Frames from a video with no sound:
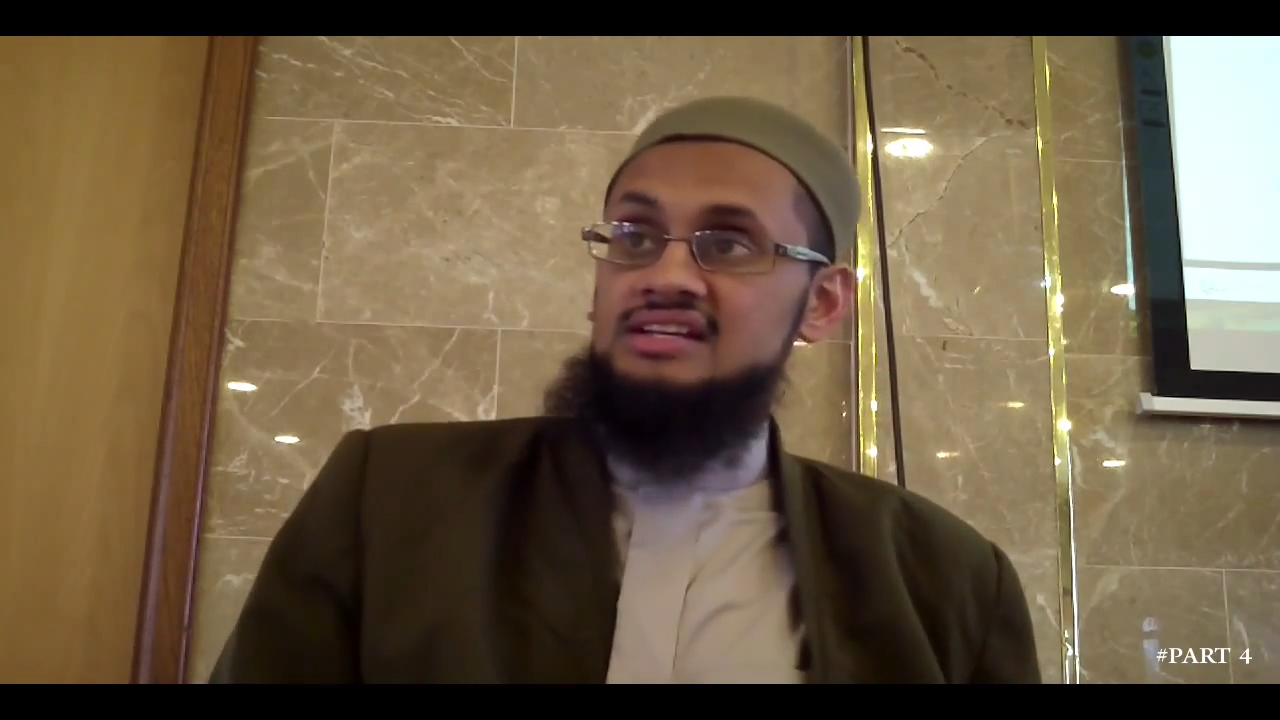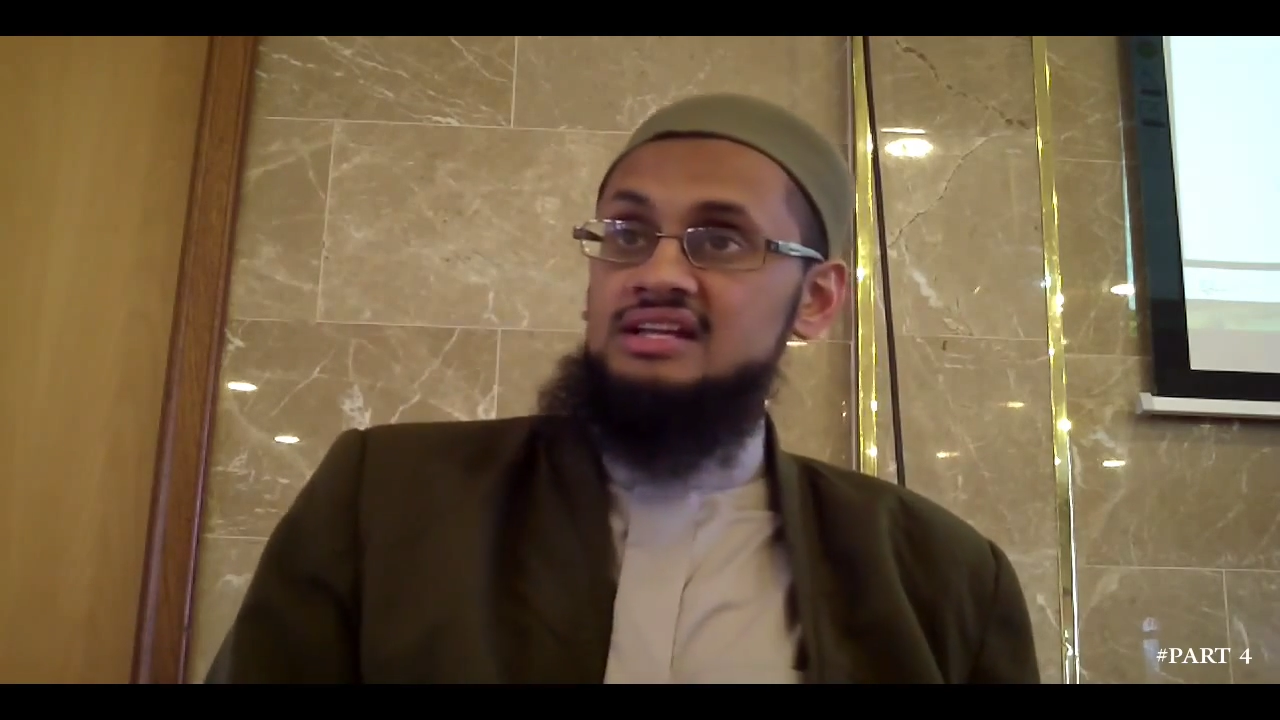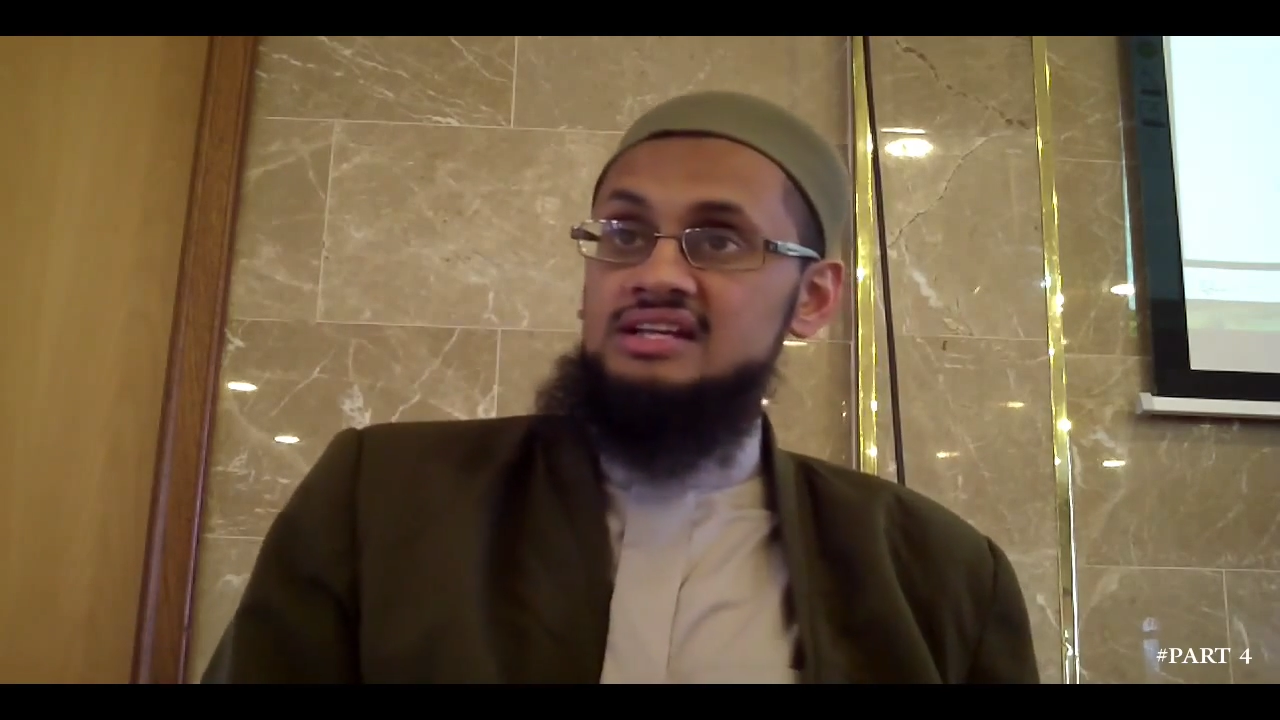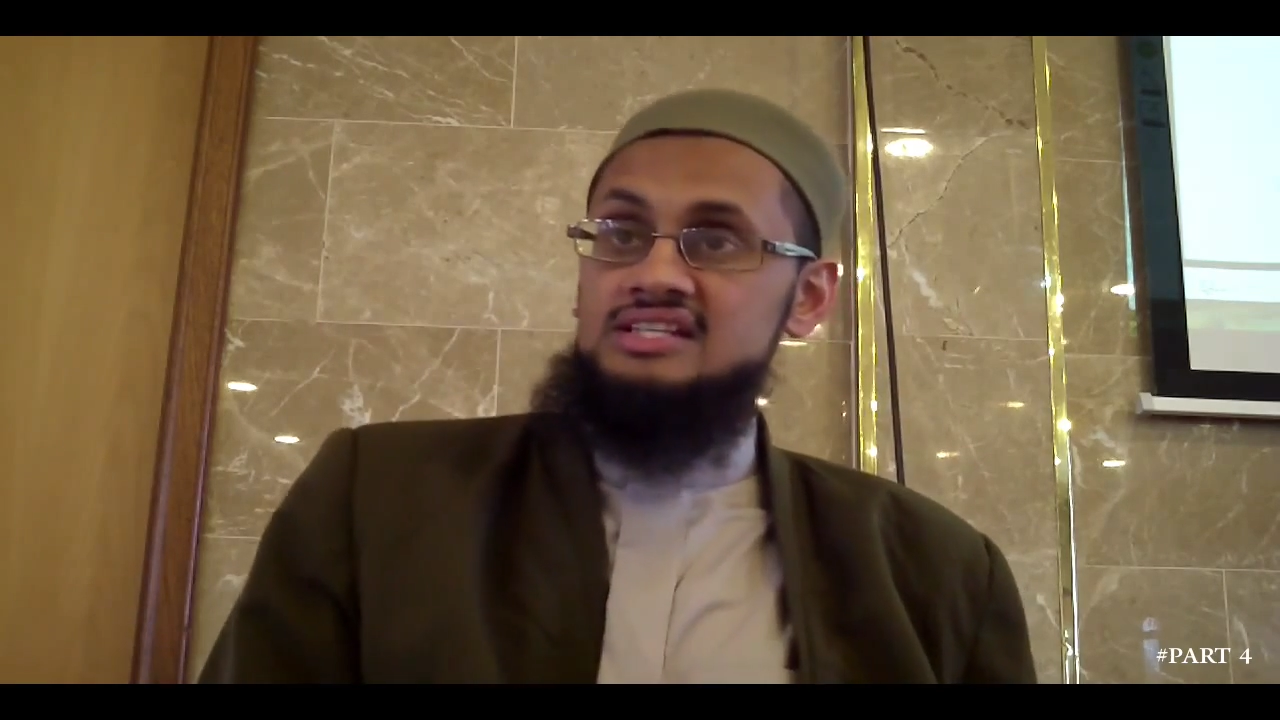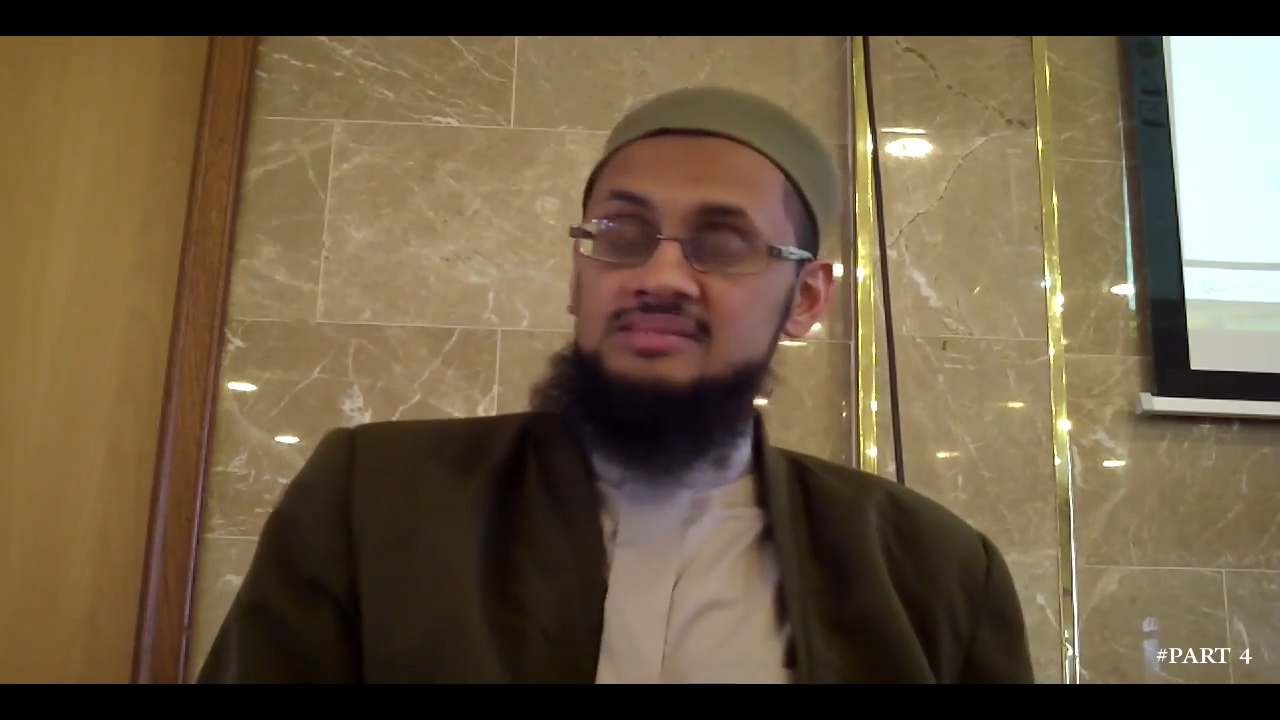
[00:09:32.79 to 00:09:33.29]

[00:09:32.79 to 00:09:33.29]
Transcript: and it's